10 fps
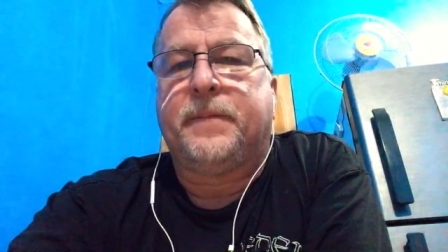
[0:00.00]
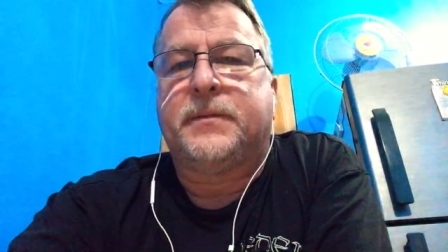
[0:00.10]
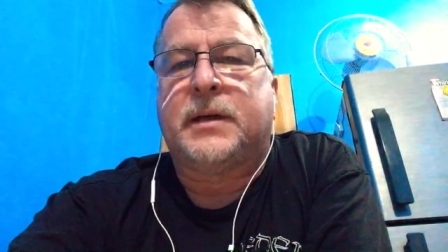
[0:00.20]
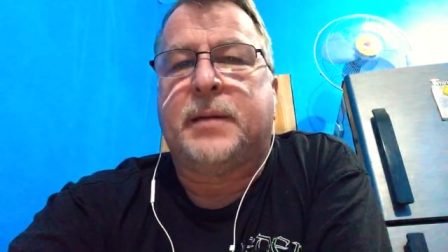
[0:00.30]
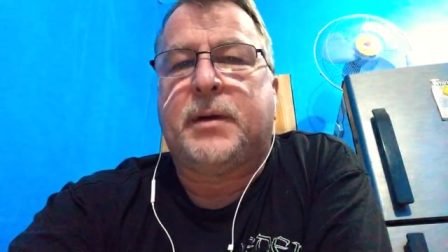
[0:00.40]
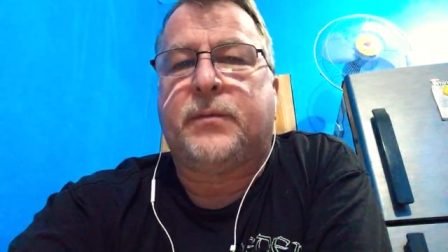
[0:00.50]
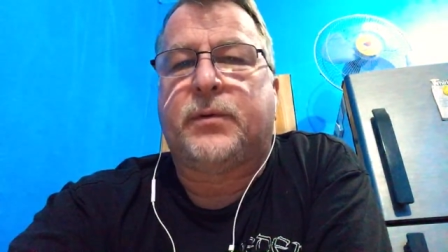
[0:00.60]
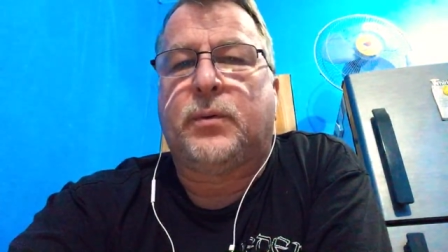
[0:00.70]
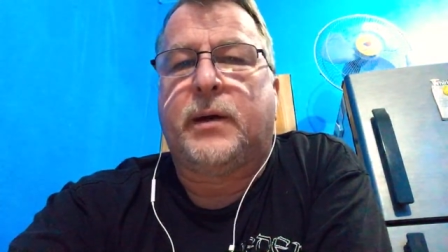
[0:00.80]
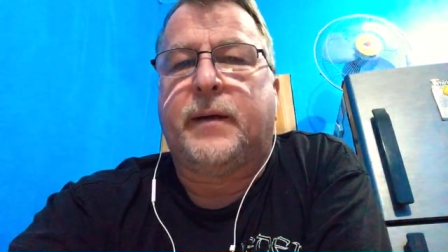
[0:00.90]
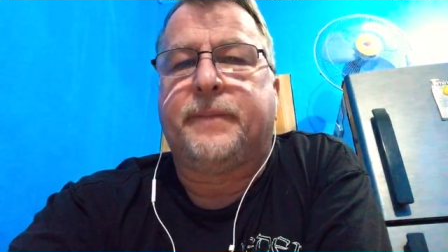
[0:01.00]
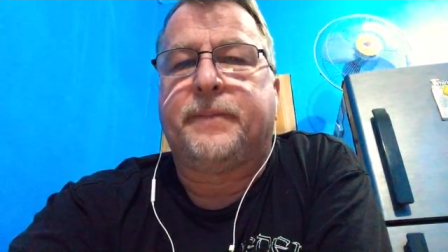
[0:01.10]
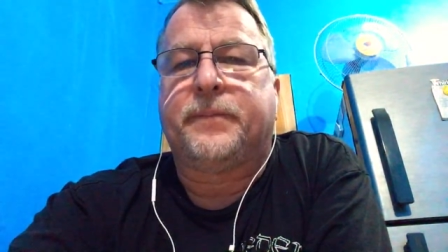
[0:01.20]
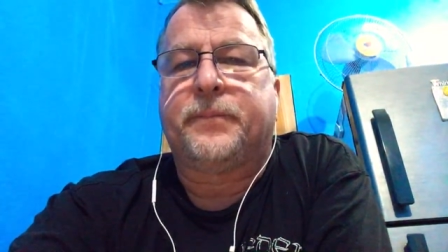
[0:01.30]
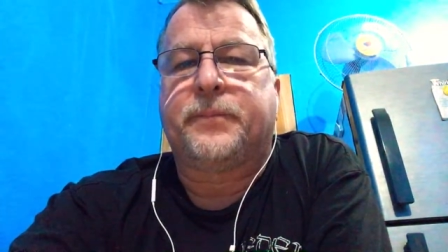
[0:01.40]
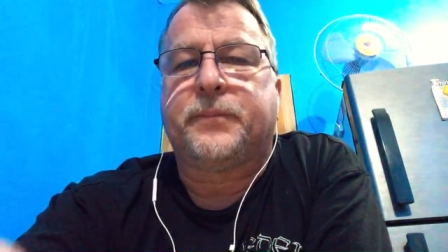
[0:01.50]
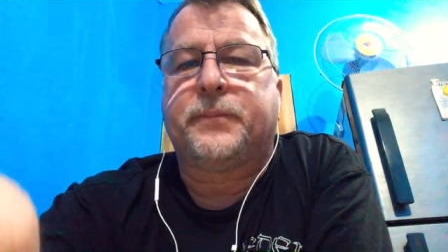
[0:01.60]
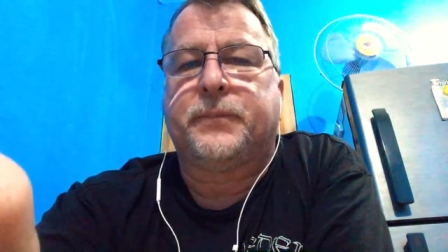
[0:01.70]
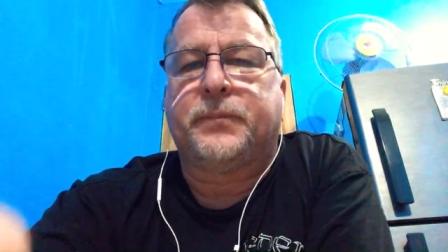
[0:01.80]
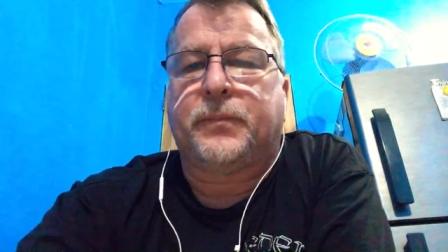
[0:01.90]
timeout for a while.
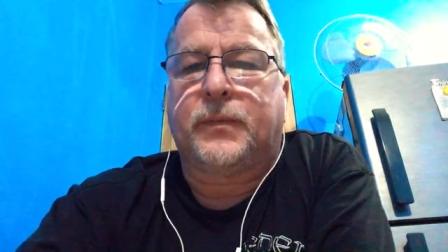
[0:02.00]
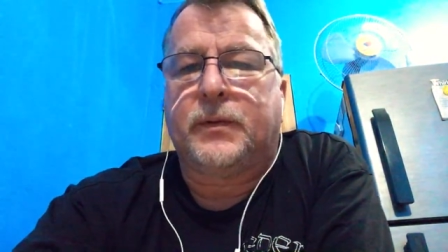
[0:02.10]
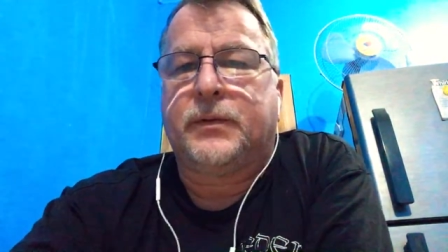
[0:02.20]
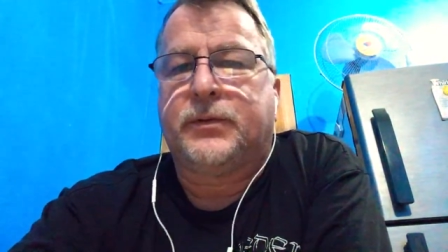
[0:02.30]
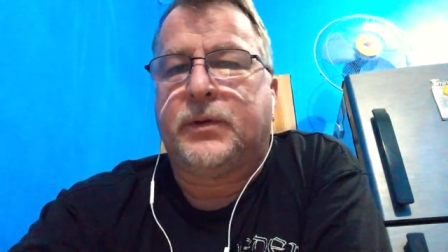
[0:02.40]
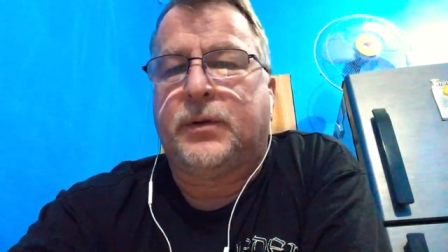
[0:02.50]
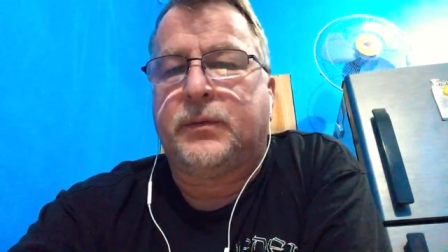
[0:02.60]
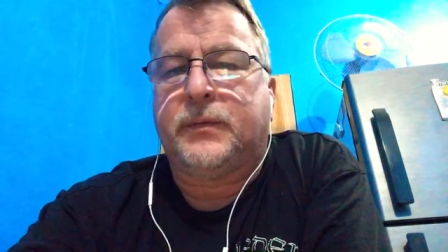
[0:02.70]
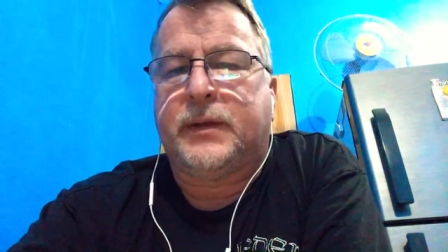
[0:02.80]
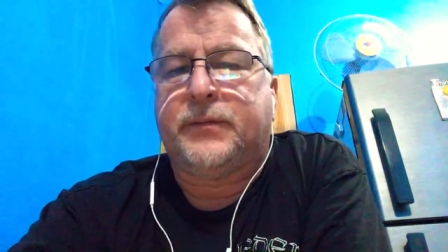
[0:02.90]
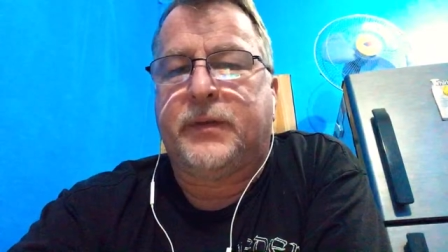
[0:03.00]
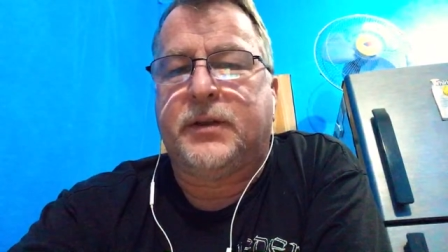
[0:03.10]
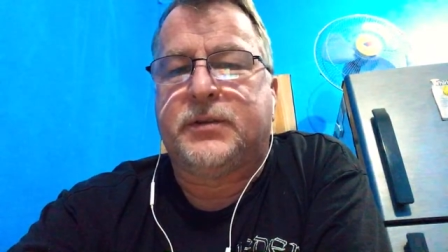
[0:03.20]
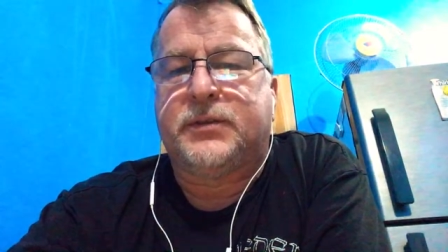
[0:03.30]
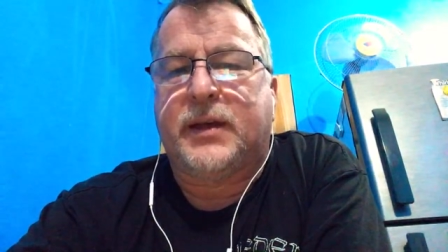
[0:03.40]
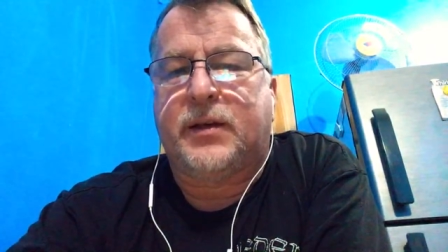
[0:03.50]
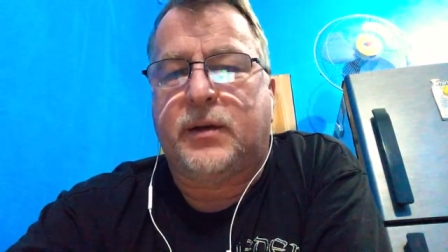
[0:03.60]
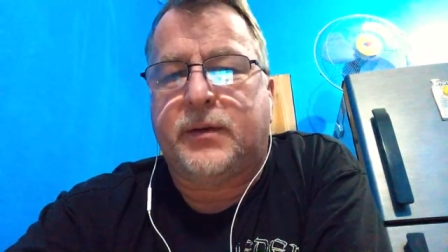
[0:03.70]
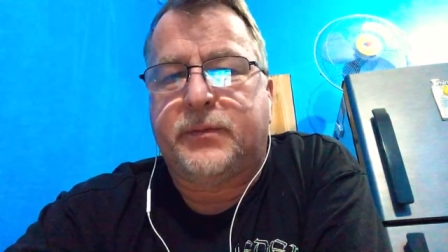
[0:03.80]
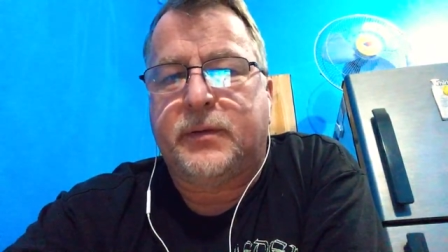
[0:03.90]
So that finishes that
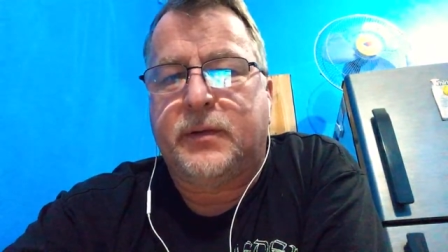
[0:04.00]
off.